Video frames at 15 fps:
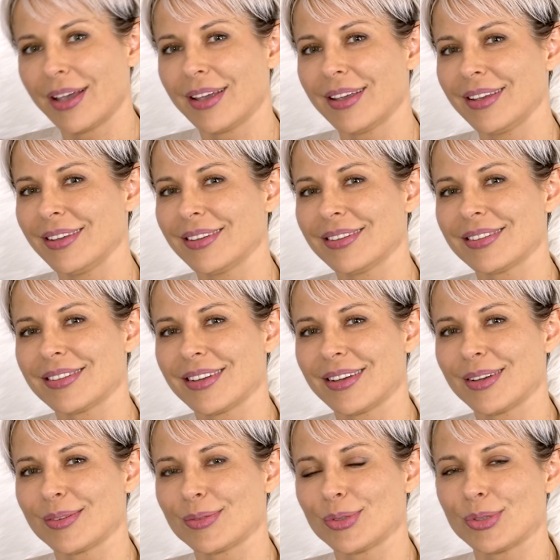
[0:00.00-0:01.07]
in
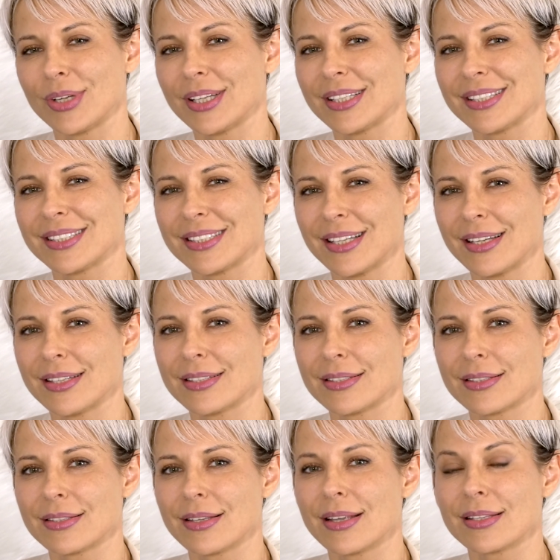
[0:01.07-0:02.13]
United States
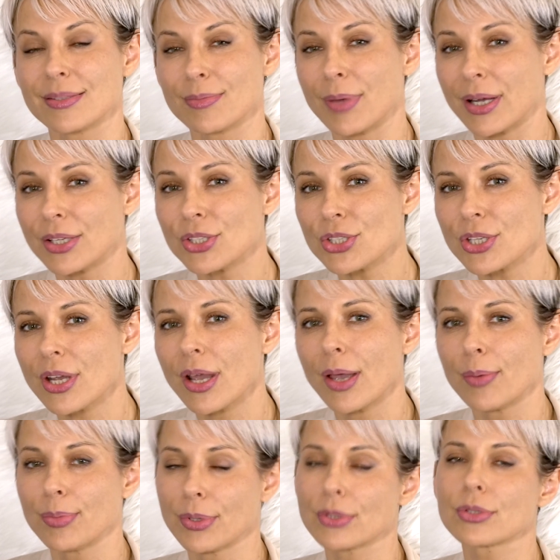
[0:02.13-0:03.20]
as much
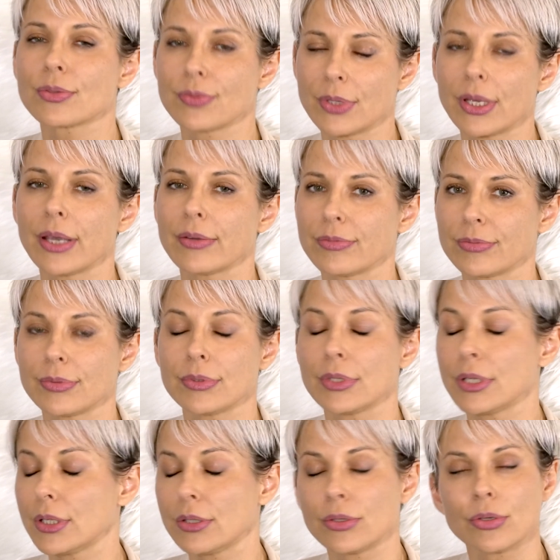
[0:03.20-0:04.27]
because of
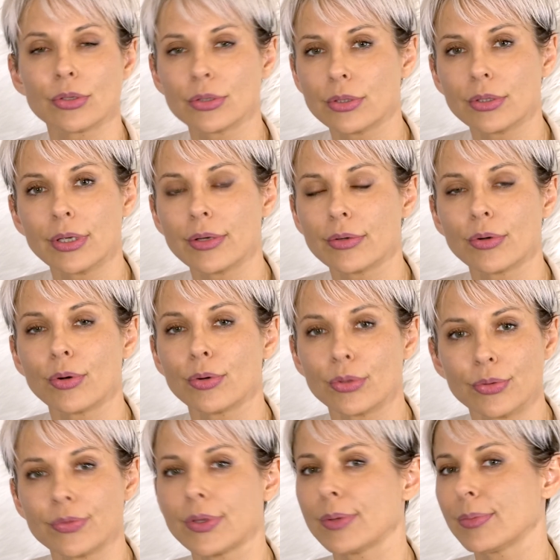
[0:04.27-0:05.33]
not
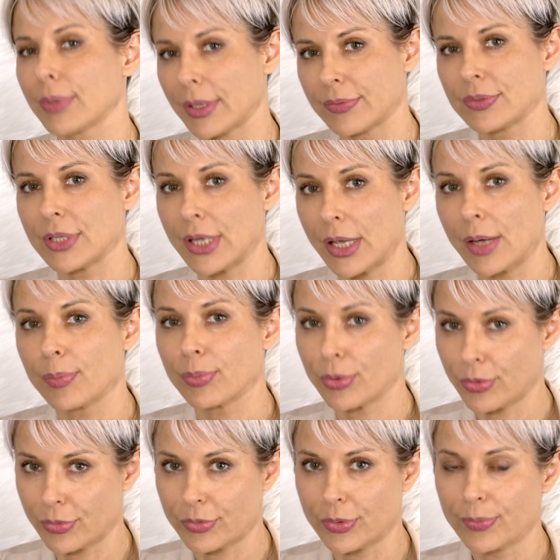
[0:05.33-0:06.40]
all of them FDA
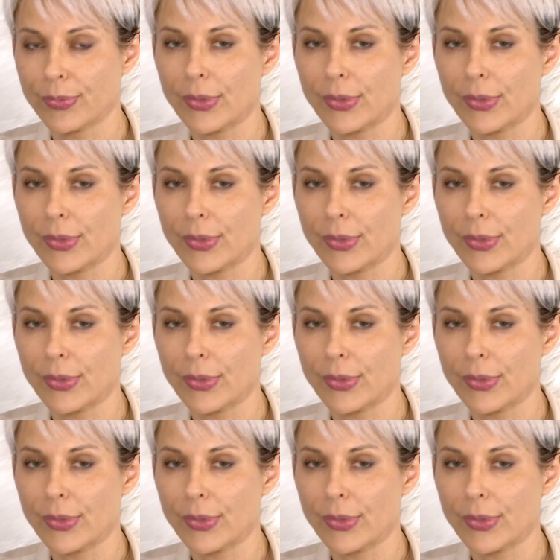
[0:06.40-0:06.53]
approved.